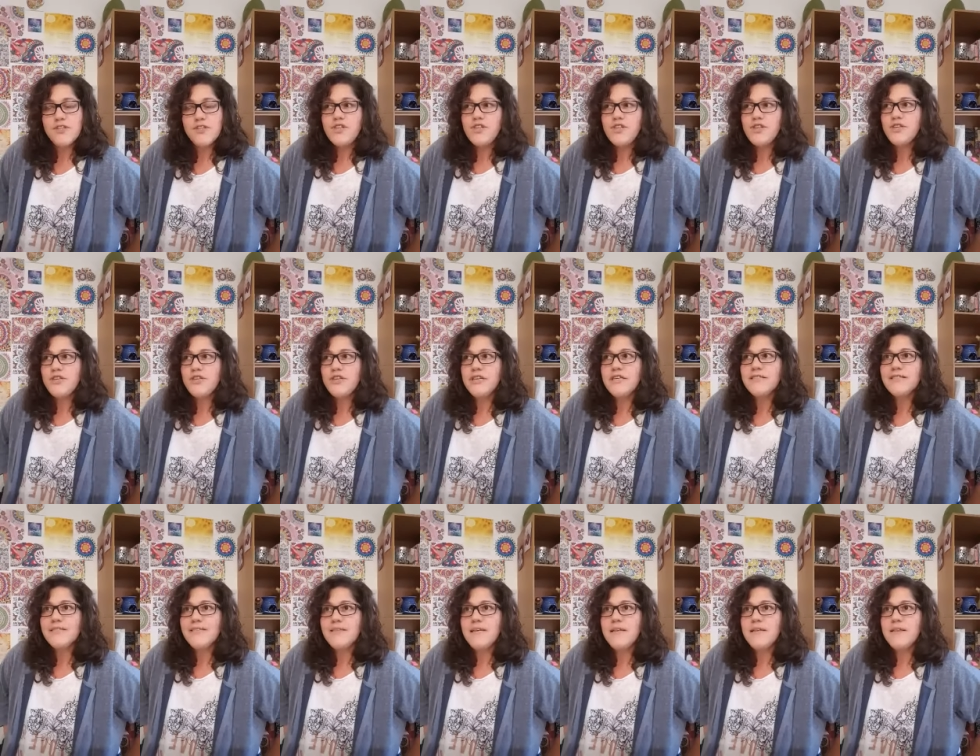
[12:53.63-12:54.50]
To
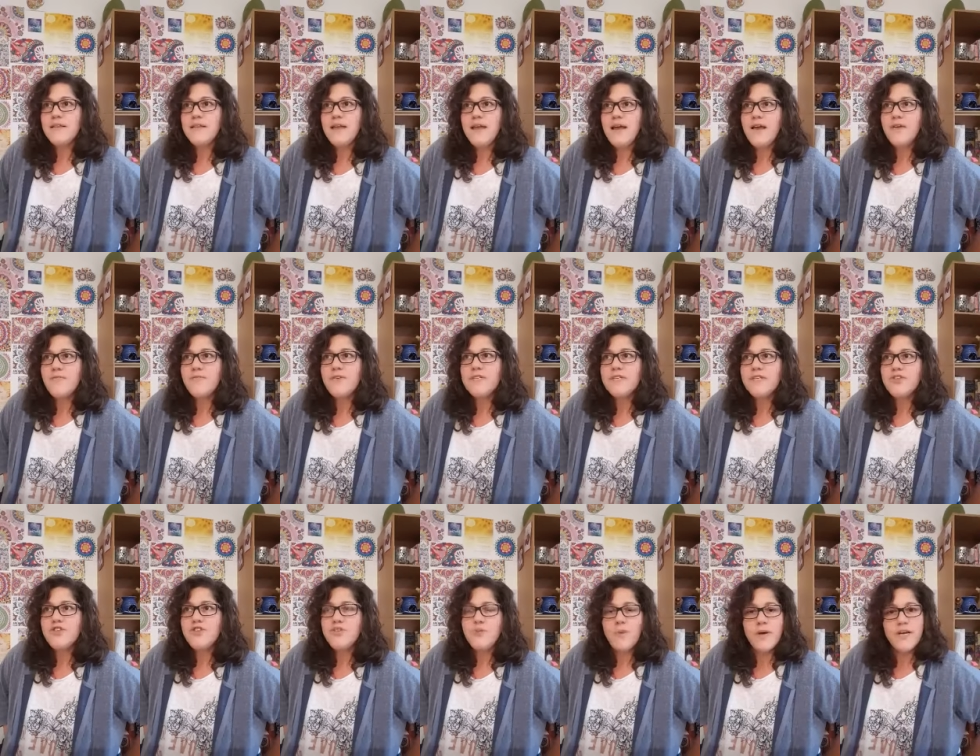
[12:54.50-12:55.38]
consider that every
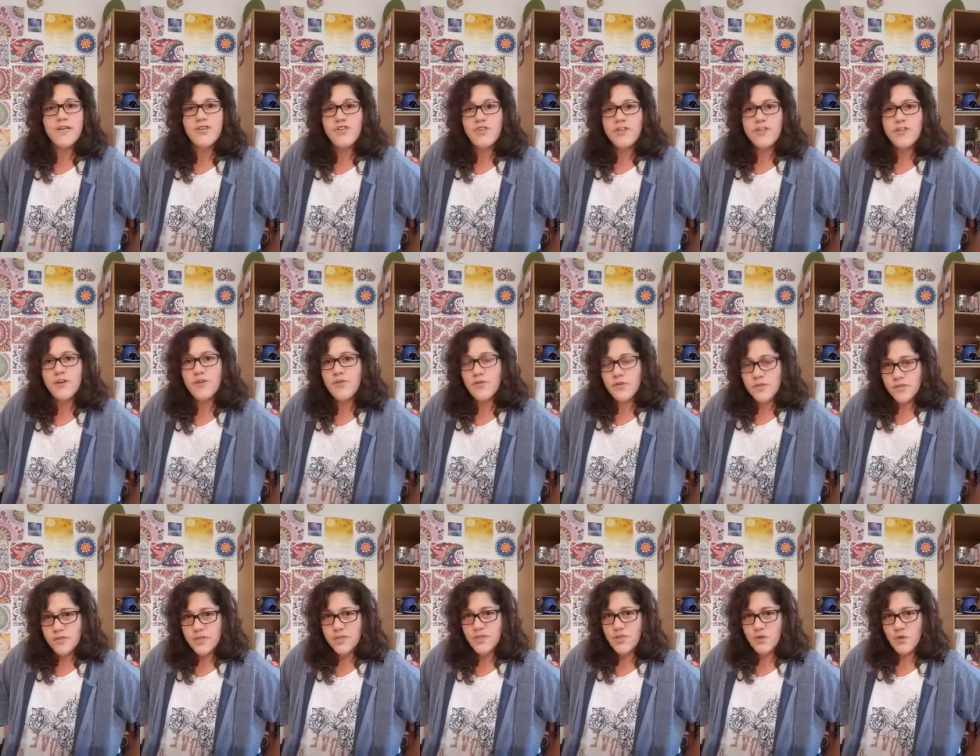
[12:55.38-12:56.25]
situation that
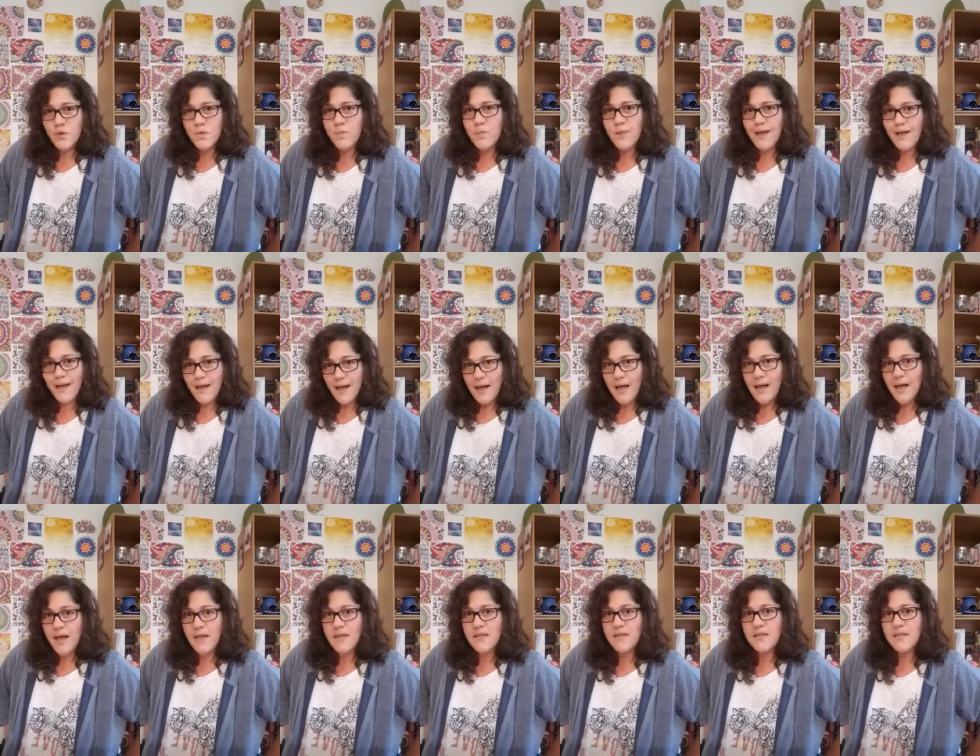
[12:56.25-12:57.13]
crosses your
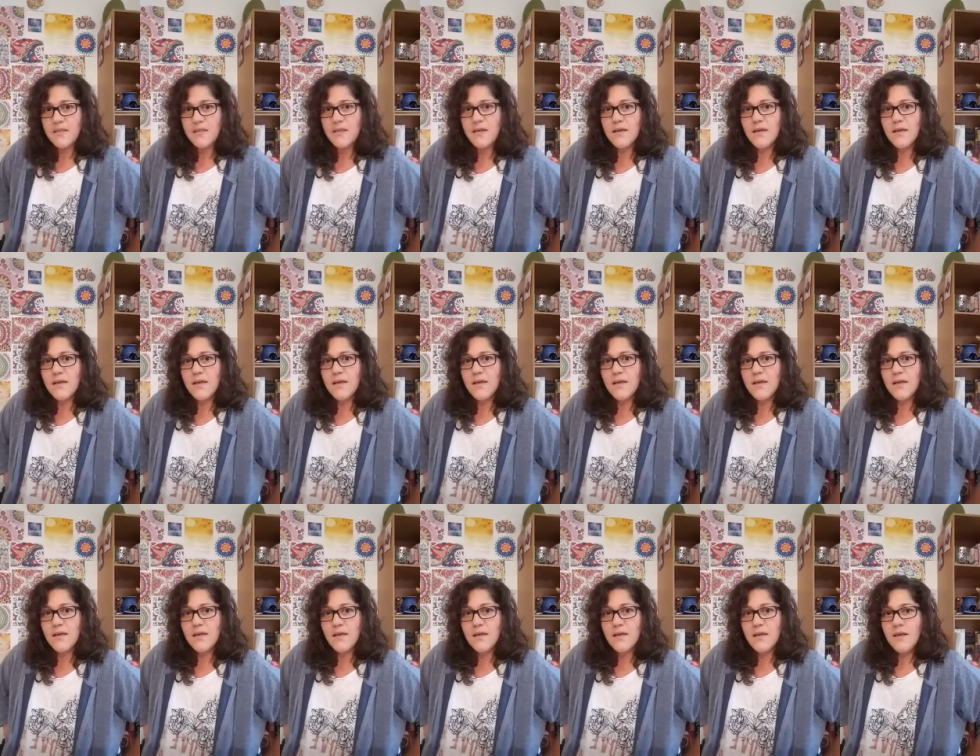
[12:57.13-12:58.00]
path
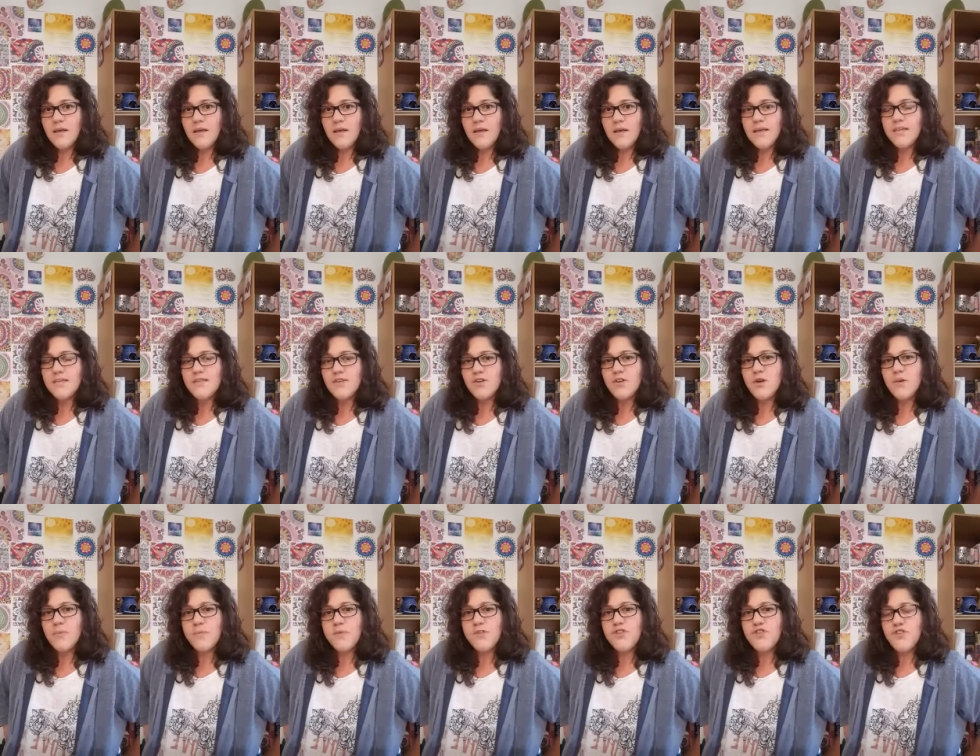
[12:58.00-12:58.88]
is an
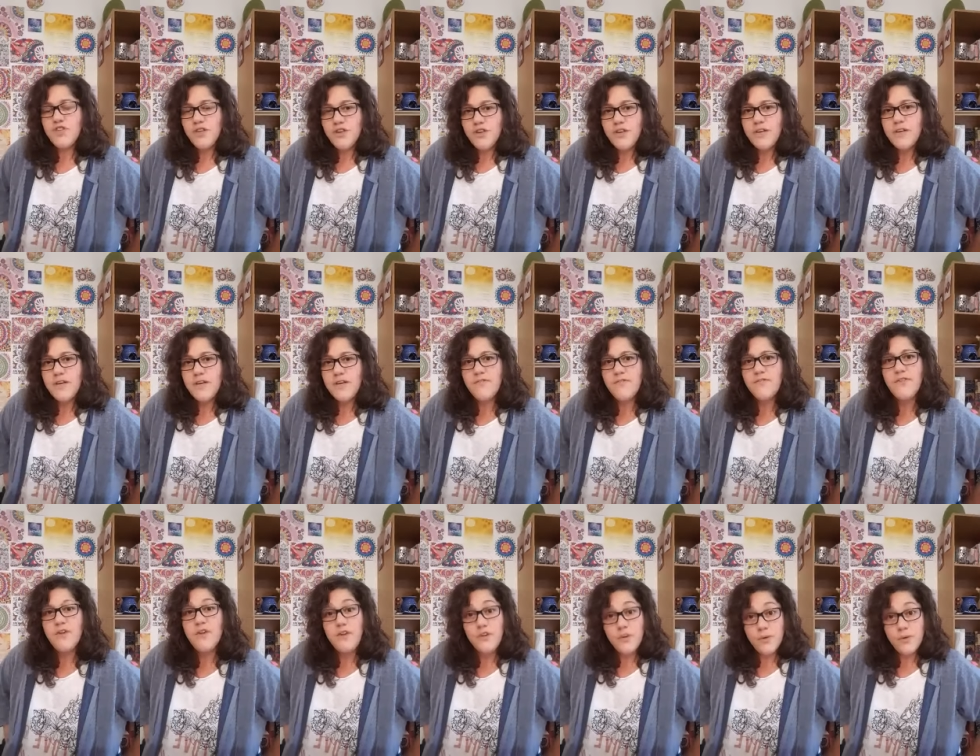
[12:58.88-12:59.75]
opportunity
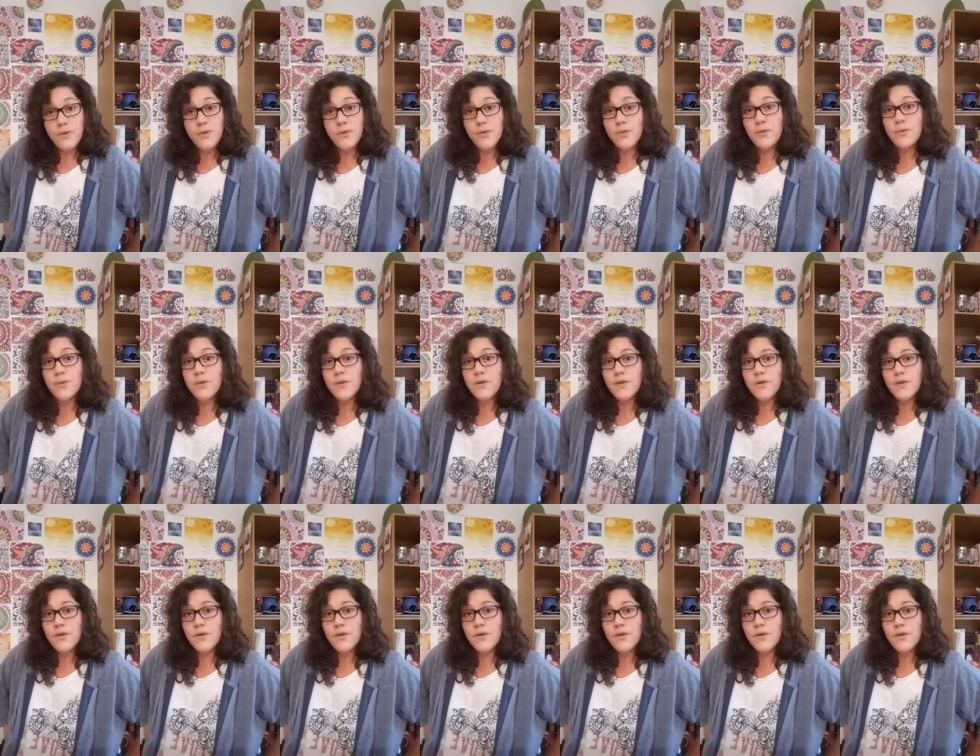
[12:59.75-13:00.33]
for you